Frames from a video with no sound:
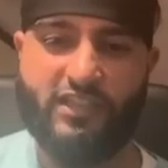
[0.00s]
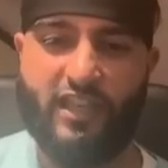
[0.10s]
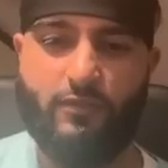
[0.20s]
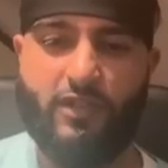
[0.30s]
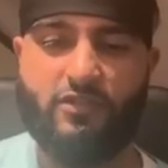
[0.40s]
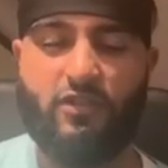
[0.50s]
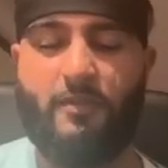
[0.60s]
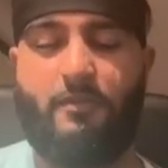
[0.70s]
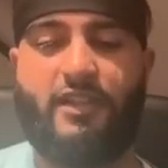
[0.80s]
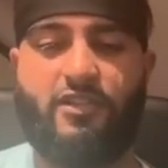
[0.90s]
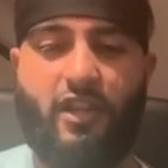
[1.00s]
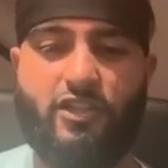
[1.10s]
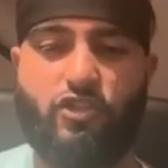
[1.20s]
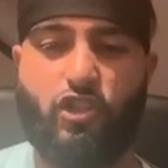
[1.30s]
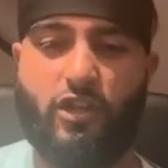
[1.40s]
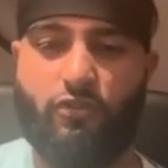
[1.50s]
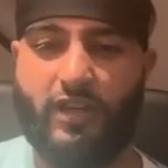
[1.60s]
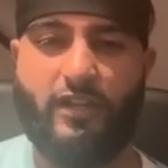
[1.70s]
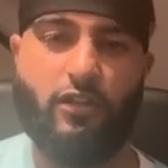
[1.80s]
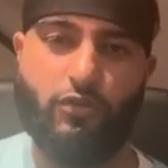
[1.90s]
game, it's not like Man United
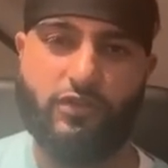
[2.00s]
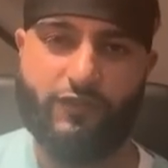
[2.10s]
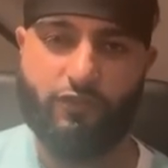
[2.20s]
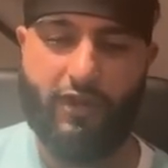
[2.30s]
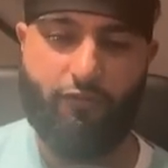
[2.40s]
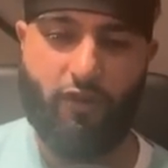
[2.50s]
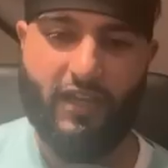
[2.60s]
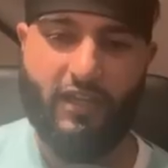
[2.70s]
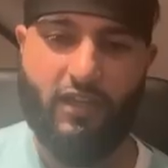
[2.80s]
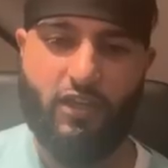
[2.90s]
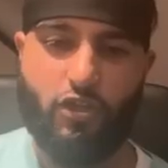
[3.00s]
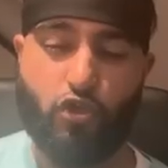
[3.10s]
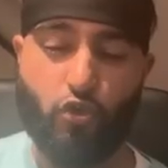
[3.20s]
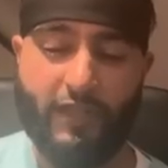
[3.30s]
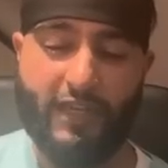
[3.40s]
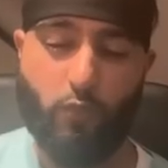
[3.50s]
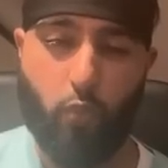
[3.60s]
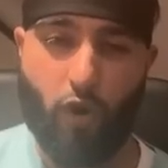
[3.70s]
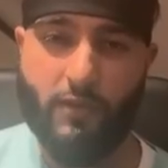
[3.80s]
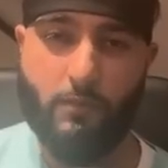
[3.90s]
generated loads of threat, right? Sure, he had
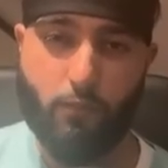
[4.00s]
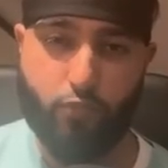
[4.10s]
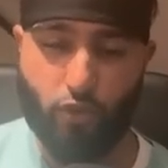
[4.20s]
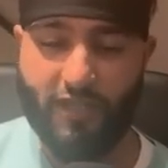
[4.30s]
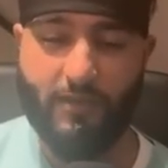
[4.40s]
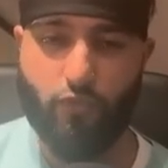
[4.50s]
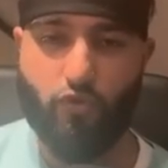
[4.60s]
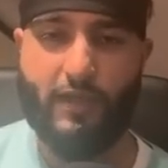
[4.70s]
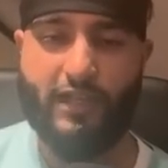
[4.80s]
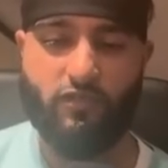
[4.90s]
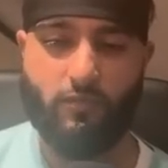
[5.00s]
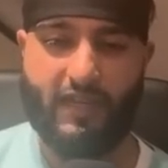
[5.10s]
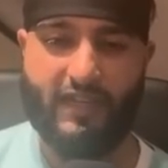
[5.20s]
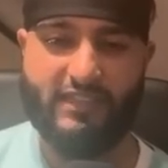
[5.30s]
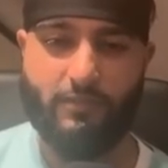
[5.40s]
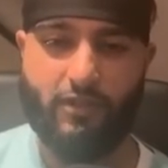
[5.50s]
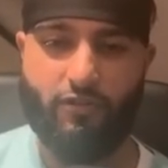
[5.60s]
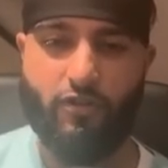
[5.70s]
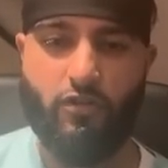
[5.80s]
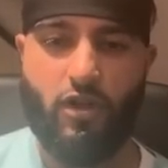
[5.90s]
one brilliant ball played to him by
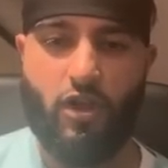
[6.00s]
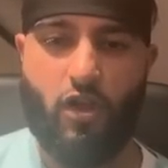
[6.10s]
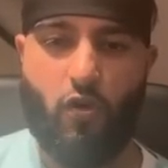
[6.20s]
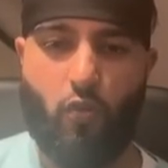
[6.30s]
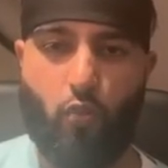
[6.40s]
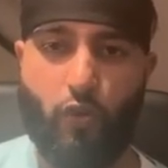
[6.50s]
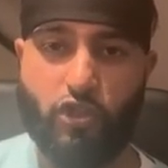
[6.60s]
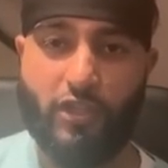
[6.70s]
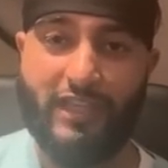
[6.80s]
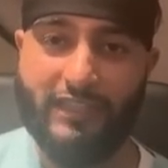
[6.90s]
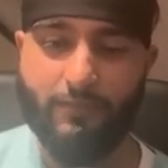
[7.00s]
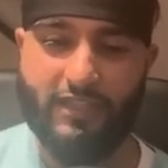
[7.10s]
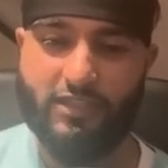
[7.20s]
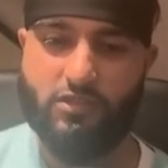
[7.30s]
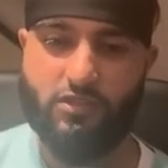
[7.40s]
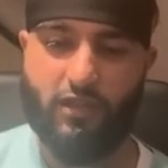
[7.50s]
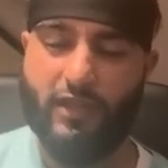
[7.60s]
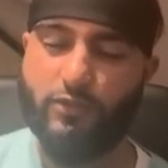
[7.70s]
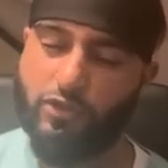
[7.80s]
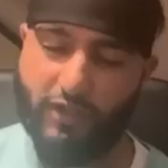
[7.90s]
Casemiro, which he missed. And
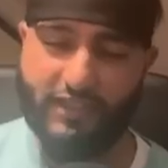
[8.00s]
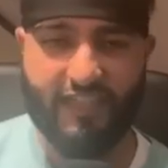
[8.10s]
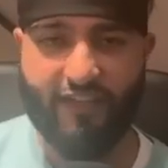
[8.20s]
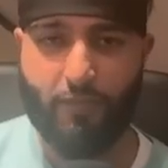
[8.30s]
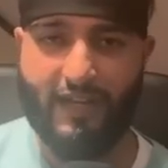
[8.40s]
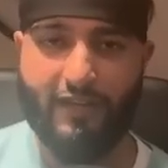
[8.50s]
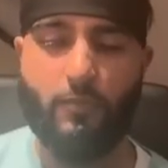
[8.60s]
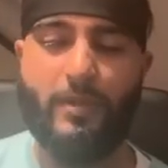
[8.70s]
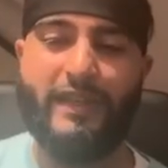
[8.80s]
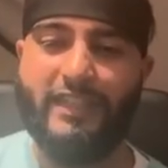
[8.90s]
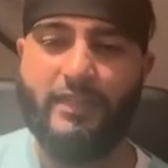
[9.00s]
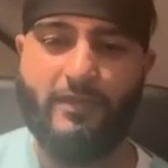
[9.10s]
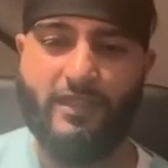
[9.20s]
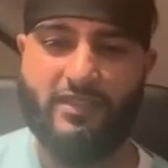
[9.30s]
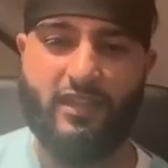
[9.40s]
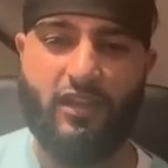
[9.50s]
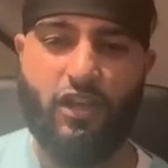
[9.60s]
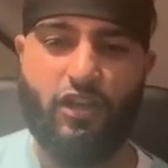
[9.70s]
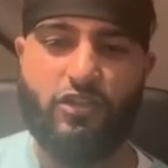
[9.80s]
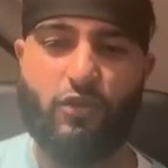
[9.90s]
it was a great save by Leno, but he missed it.
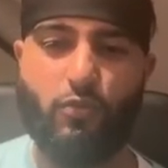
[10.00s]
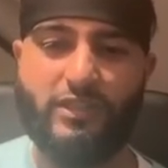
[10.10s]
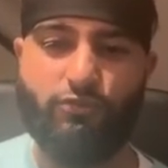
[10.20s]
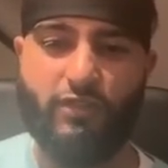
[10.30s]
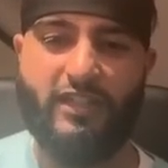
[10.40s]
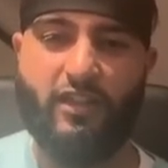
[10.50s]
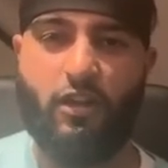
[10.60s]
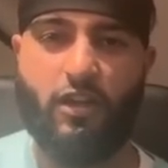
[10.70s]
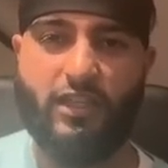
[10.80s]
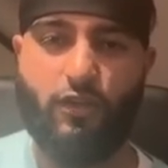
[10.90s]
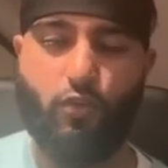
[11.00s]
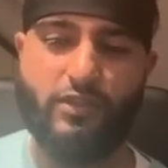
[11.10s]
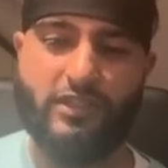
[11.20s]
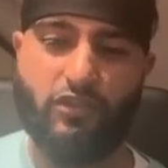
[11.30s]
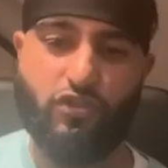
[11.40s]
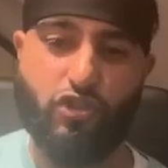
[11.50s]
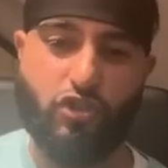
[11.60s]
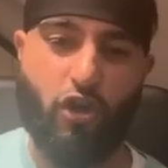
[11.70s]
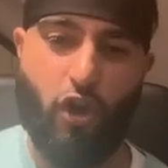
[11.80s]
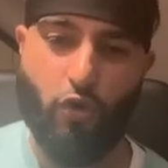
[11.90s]
But was he really unlucky, or was it just
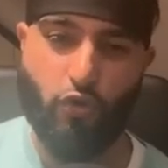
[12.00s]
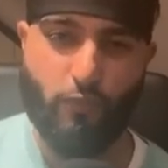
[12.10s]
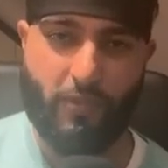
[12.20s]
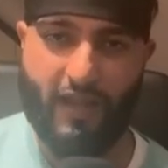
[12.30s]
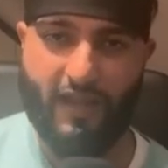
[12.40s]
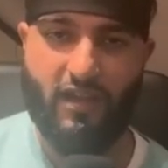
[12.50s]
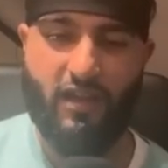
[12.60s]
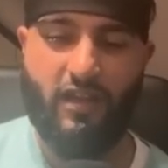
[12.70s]
your own player